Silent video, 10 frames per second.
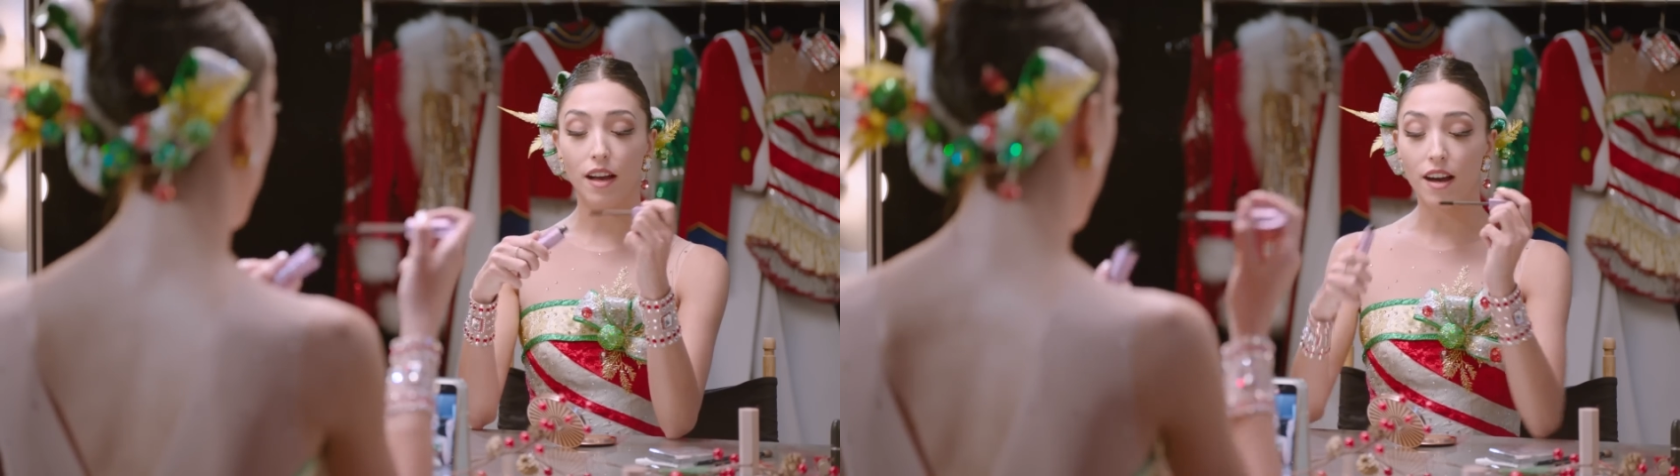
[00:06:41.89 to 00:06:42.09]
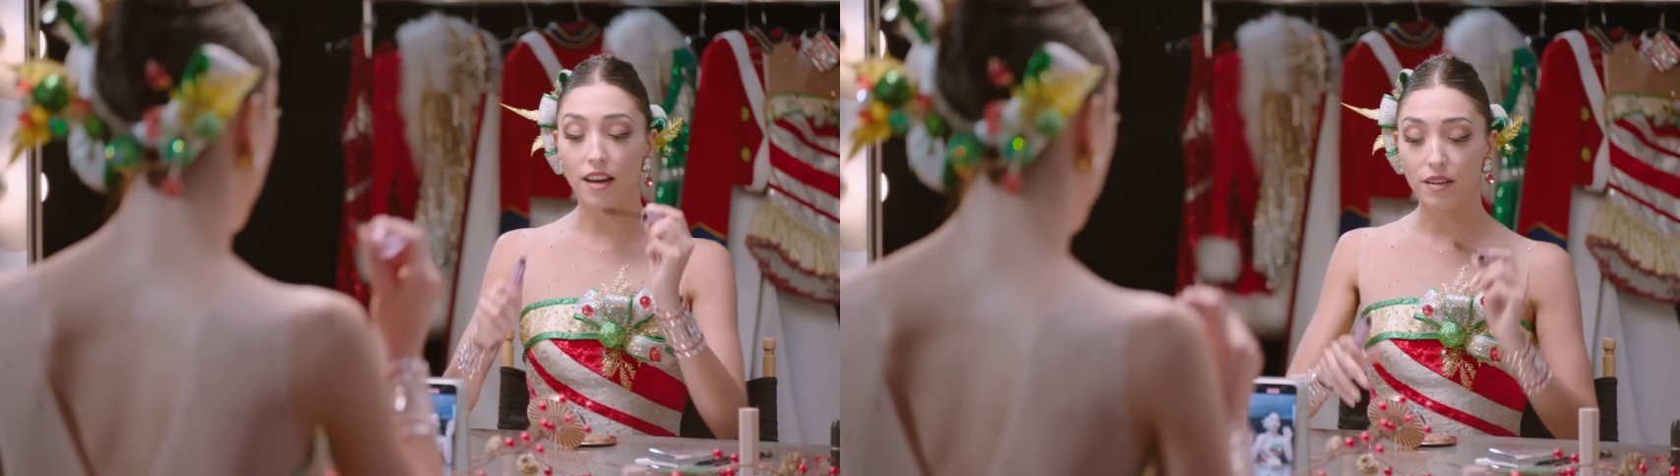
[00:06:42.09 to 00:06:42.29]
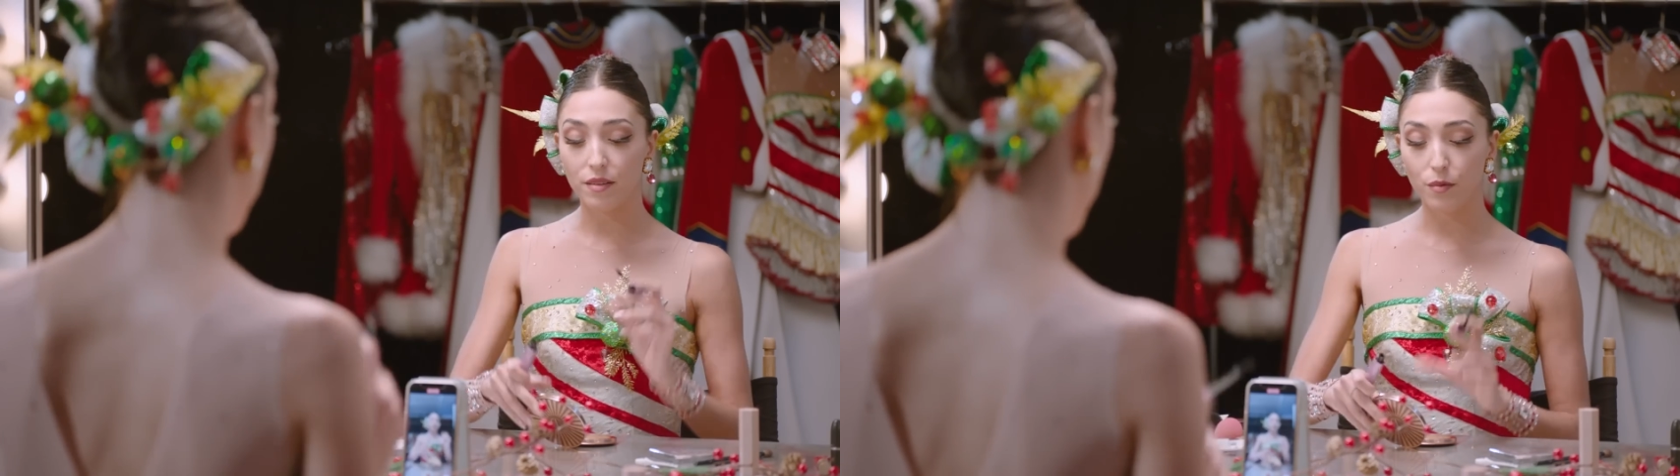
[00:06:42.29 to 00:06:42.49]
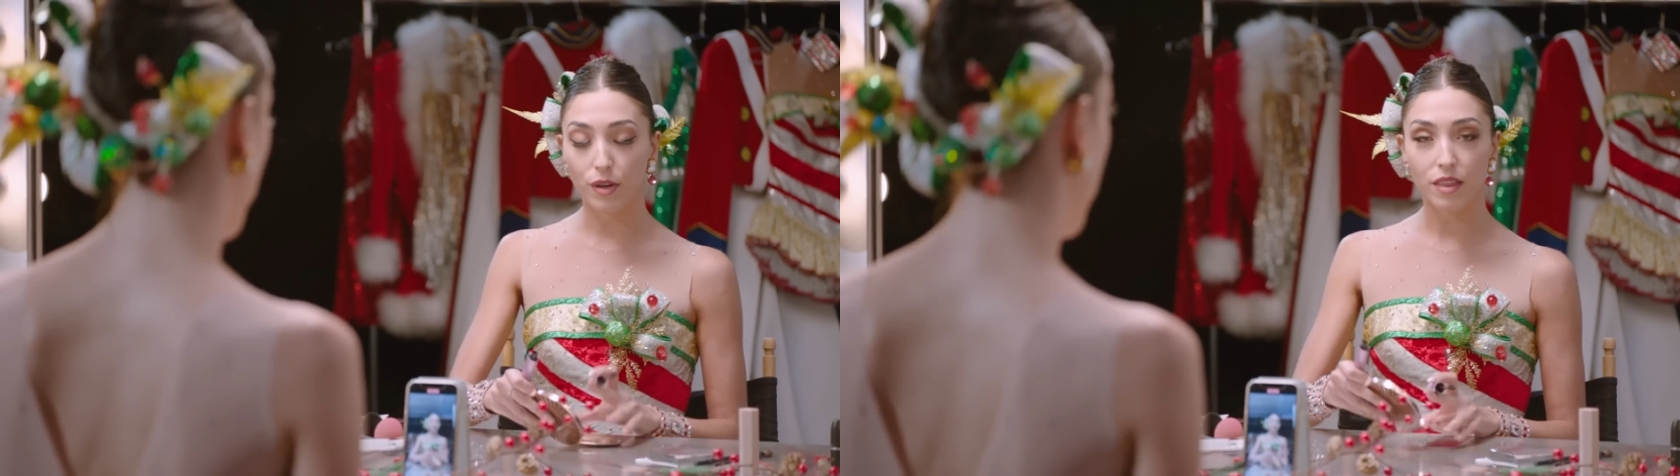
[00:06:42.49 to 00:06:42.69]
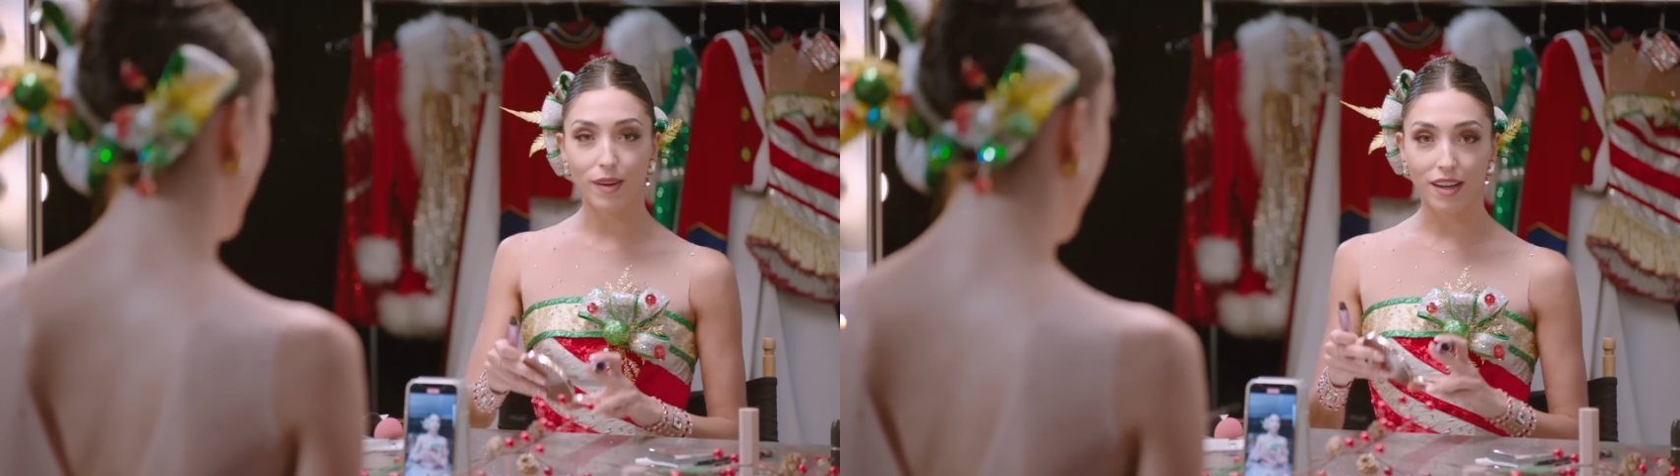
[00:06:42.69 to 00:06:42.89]
on
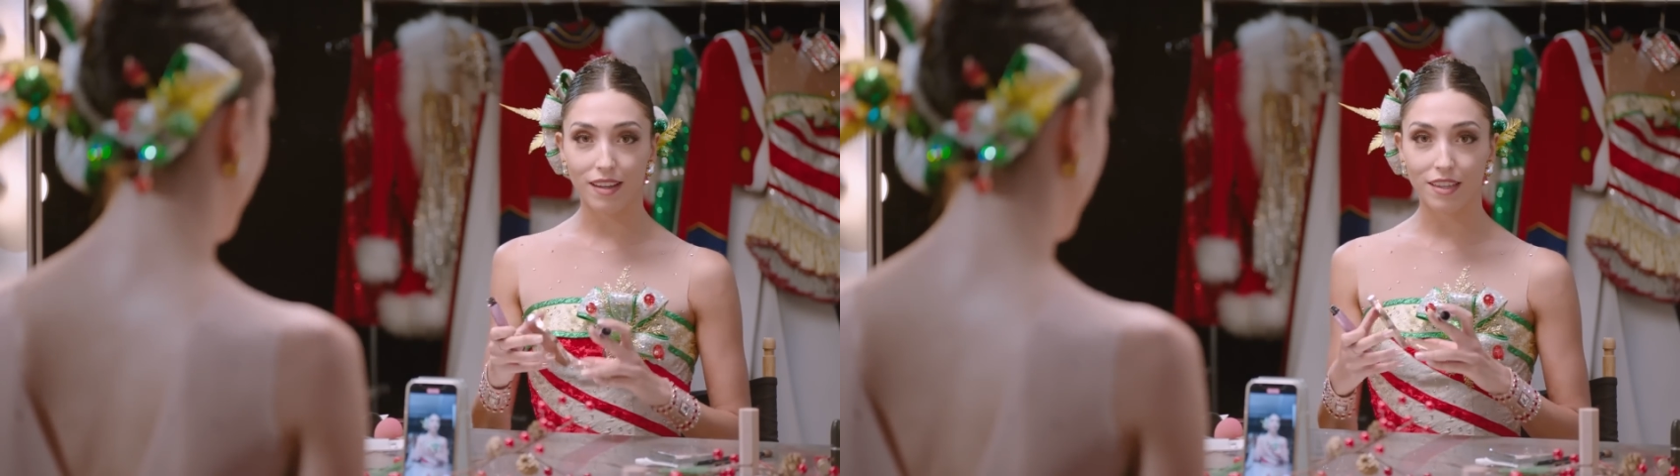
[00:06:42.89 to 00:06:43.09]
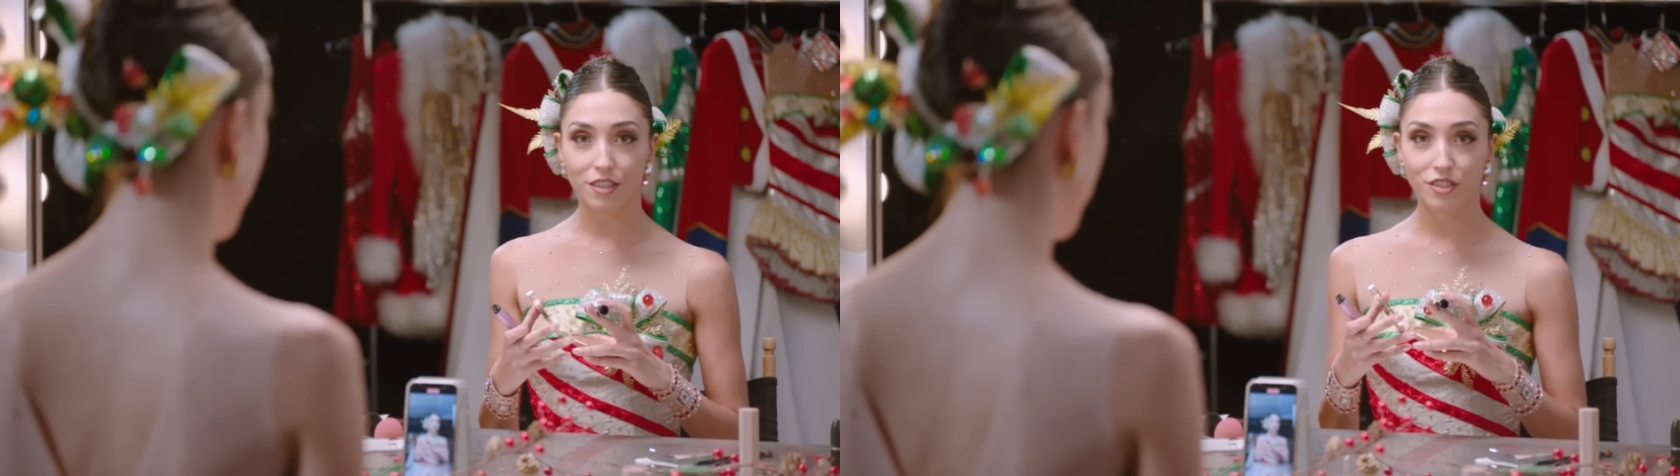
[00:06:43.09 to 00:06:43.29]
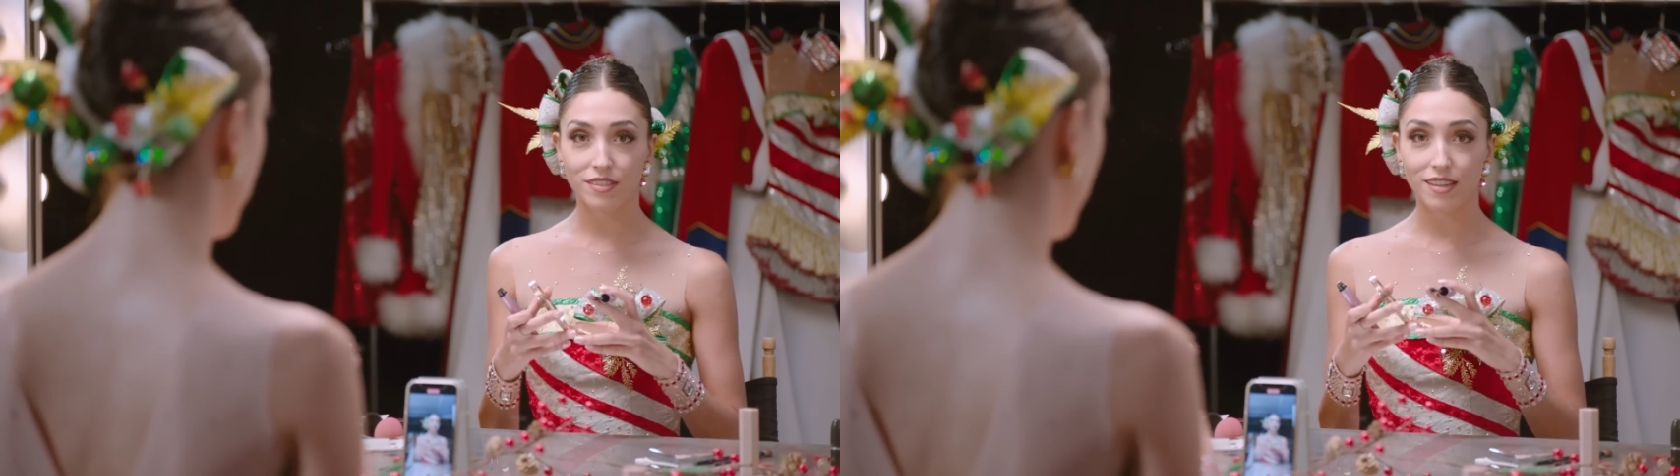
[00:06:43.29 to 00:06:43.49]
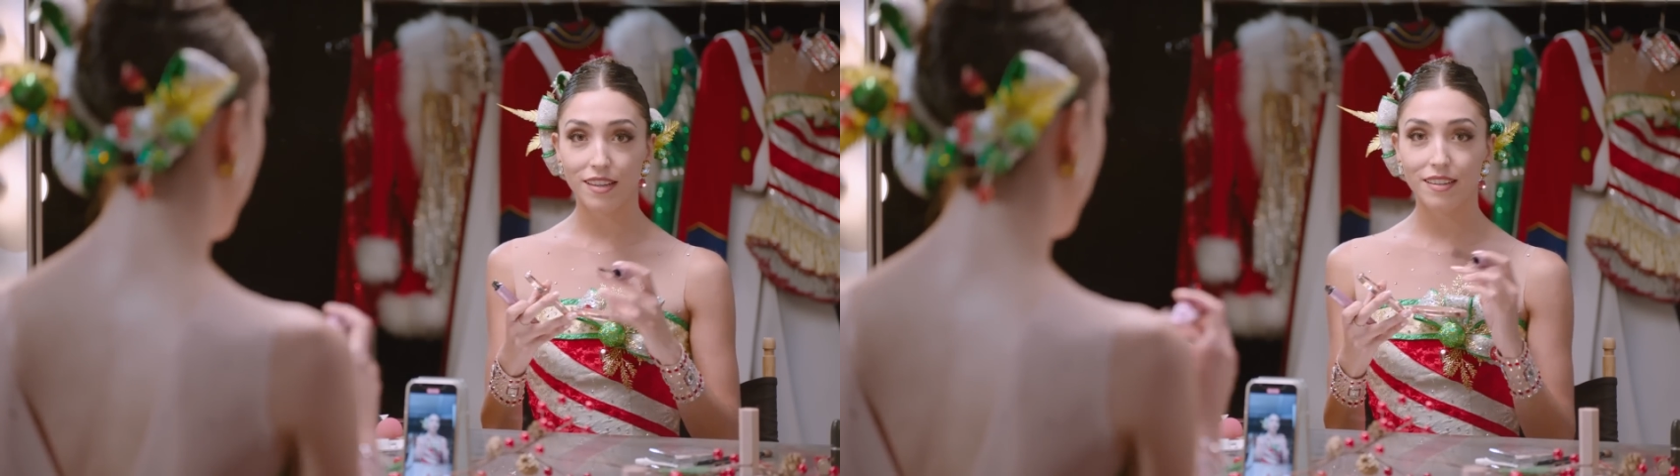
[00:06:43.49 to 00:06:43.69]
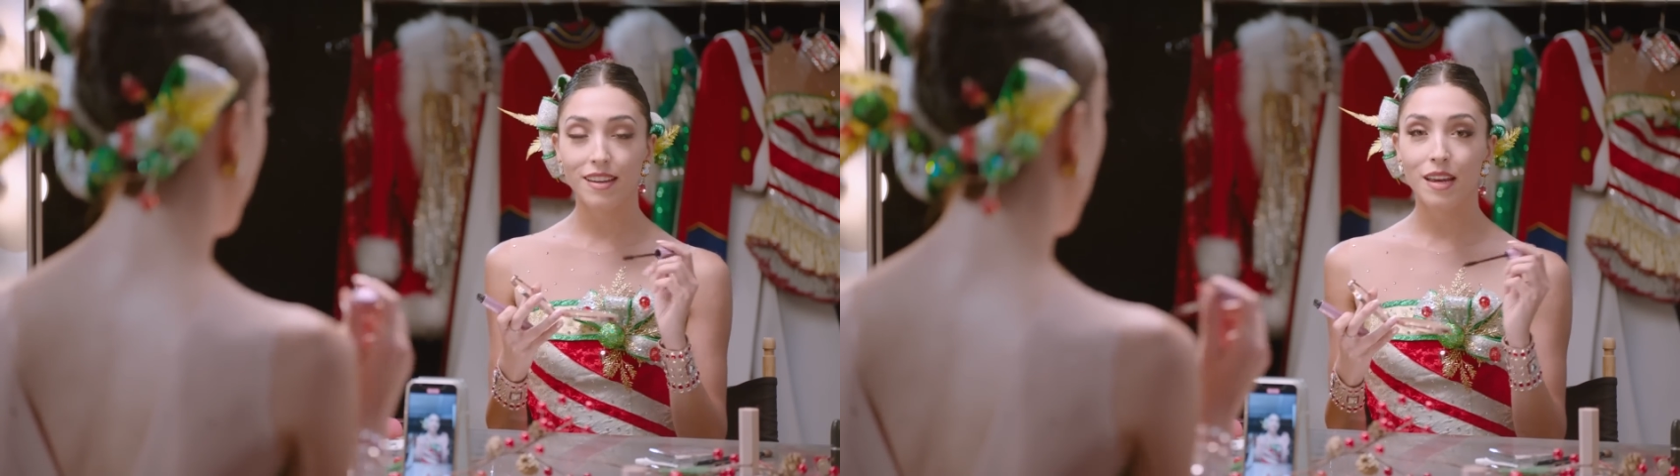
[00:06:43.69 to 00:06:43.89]
with my eyelashes
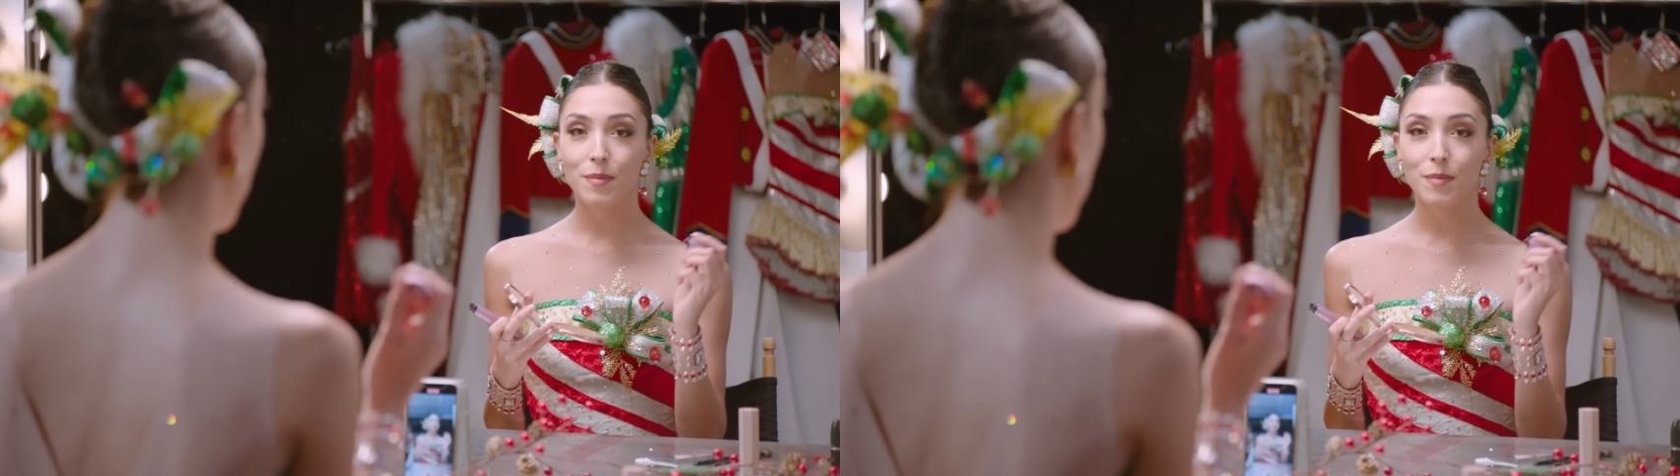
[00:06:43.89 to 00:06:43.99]
on